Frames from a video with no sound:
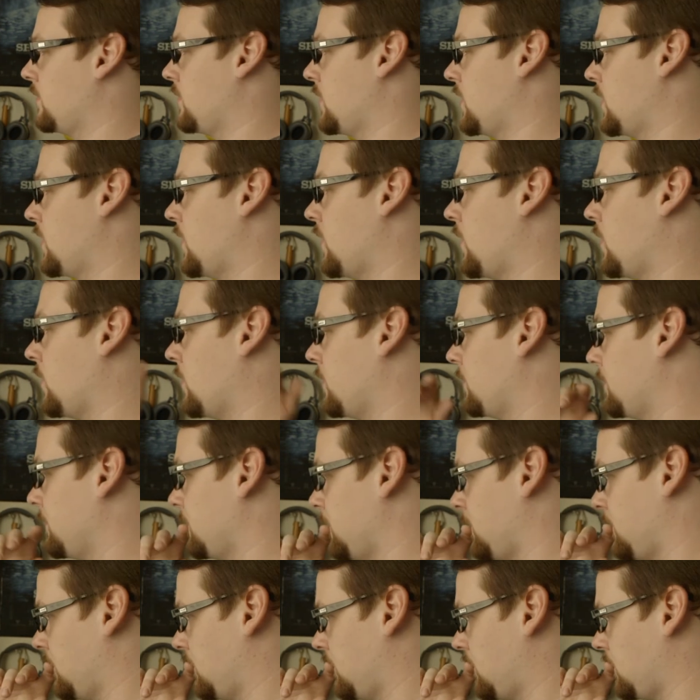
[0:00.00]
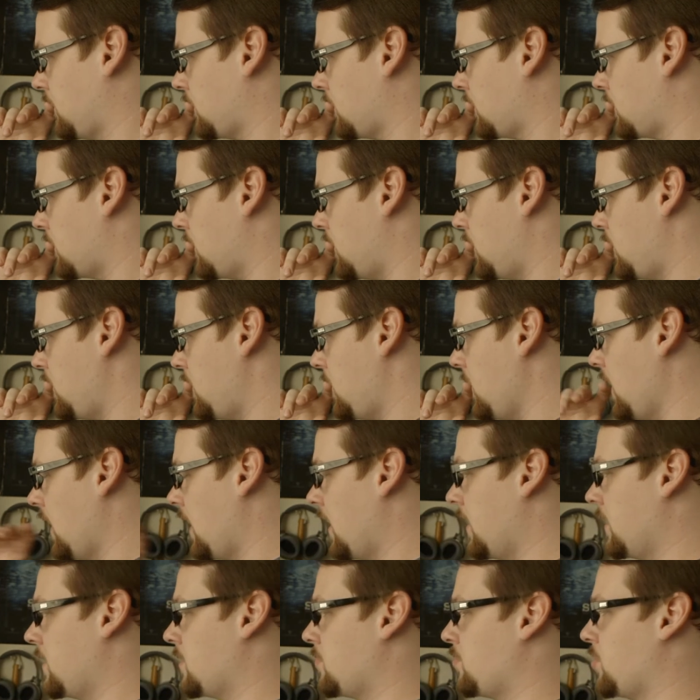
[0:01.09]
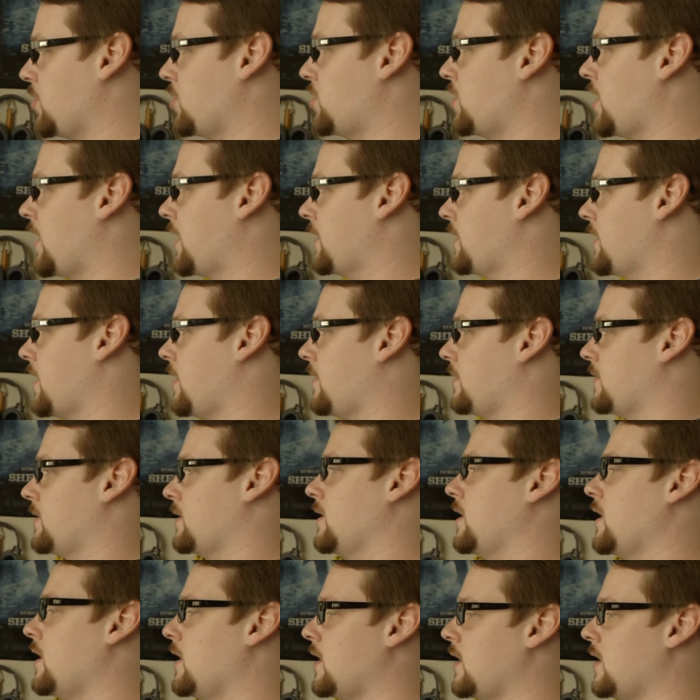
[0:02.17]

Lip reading: So it projects out